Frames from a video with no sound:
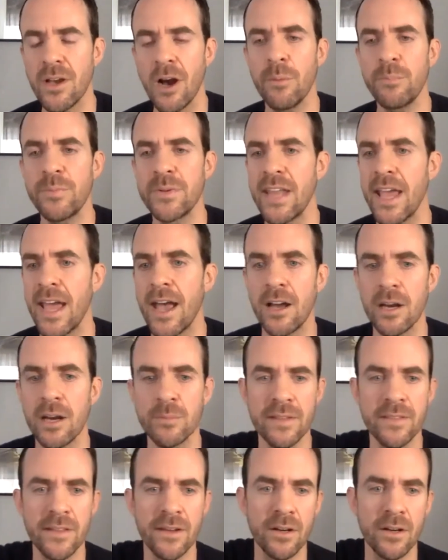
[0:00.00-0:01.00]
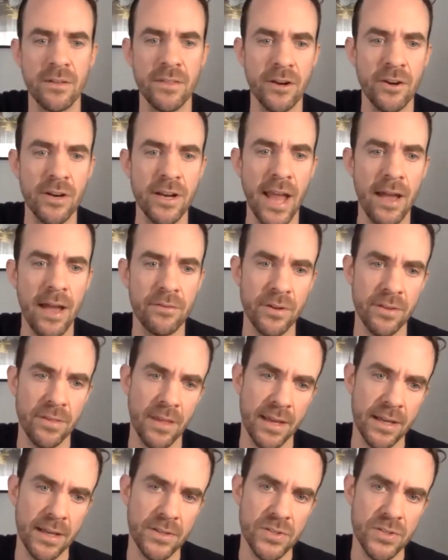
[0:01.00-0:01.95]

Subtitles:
up and down. I mean, they're in everything.